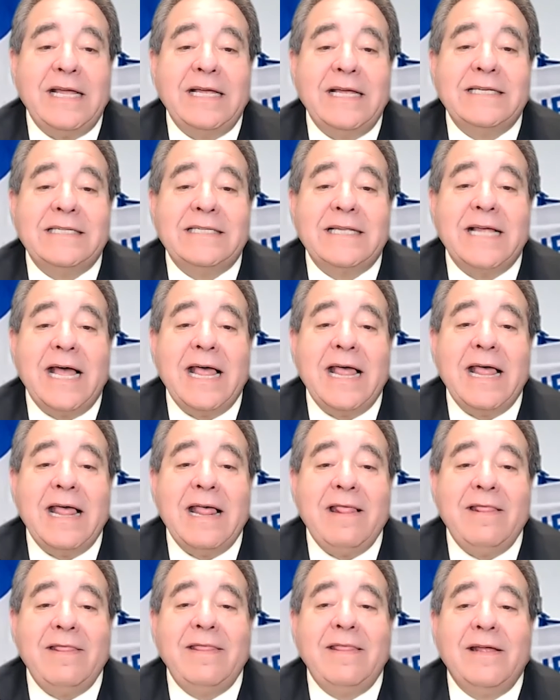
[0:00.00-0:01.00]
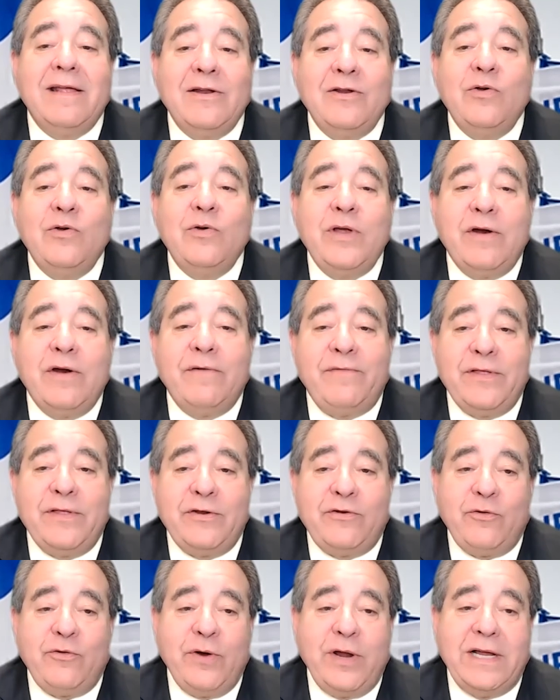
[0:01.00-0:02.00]
is the new year for the
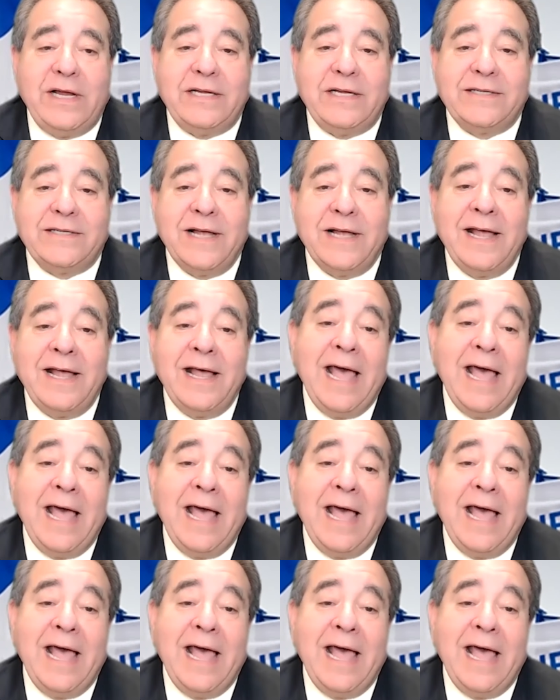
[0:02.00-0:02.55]
trees.